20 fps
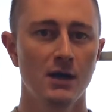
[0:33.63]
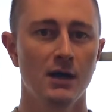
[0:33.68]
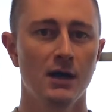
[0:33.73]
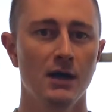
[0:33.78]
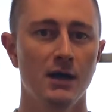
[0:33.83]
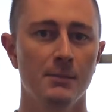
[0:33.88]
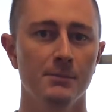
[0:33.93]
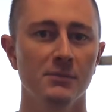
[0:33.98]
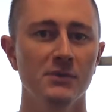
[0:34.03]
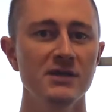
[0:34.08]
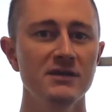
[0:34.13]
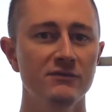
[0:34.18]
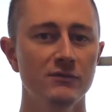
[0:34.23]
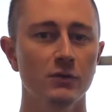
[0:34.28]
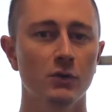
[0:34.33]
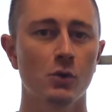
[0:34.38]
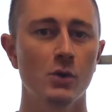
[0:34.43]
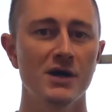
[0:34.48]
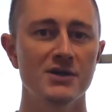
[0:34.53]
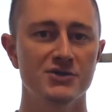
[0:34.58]
Leave your
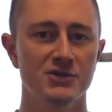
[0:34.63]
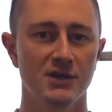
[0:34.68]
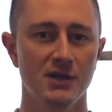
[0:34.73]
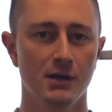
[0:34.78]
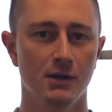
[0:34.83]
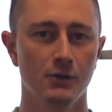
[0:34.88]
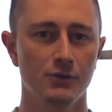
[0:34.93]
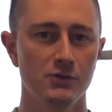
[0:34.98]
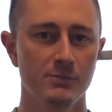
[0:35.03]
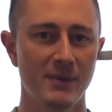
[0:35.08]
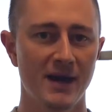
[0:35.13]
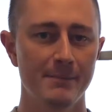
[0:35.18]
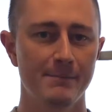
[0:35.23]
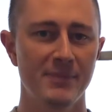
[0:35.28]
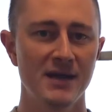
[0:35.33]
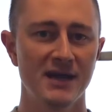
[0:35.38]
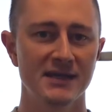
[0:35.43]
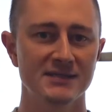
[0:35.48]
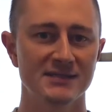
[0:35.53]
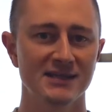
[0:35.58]
question and I'll do my
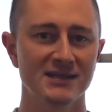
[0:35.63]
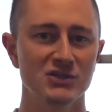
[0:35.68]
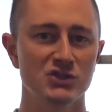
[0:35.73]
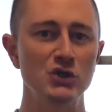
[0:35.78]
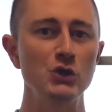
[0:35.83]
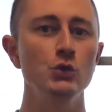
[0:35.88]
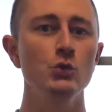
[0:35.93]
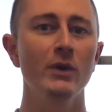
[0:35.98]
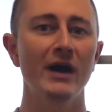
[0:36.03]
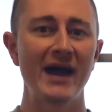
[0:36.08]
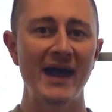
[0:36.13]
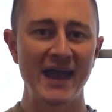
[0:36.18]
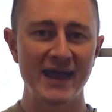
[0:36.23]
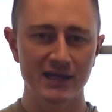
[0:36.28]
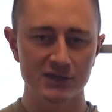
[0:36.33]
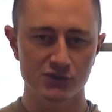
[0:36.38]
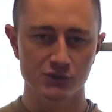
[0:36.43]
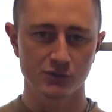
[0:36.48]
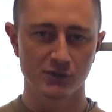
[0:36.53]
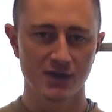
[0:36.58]
best to
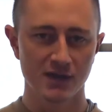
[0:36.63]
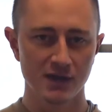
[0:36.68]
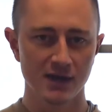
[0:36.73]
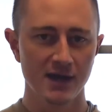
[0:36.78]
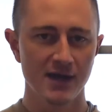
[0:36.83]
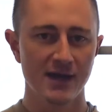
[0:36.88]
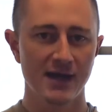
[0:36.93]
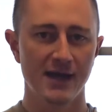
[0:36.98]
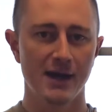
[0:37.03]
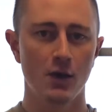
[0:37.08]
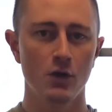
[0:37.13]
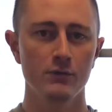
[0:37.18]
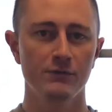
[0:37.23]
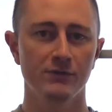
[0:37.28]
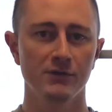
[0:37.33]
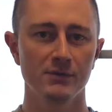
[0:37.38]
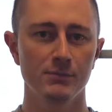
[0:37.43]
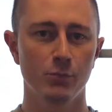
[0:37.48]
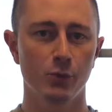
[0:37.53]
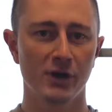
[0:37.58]
answer it and
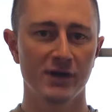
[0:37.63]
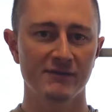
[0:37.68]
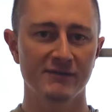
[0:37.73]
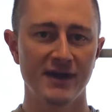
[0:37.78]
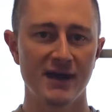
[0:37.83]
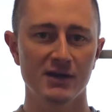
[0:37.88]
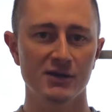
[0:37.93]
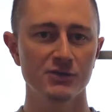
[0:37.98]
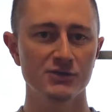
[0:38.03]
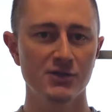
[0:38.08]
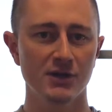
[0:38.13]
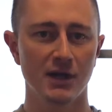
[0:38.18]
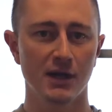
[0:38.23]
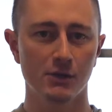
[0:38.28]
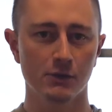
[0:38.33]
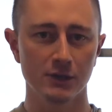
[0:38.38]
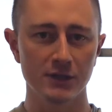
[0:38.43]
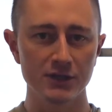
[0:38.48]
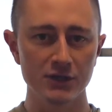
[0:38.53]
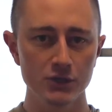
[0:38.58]
hopefully bring value to not
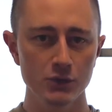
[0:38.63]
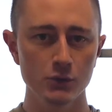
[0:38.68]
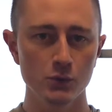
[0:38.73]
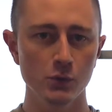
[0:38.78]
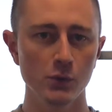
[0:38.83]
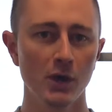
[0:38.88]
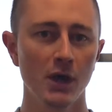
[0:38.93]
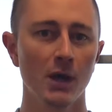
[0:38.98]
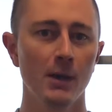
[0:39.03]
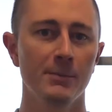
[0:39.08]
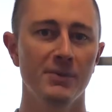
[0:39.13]
only you,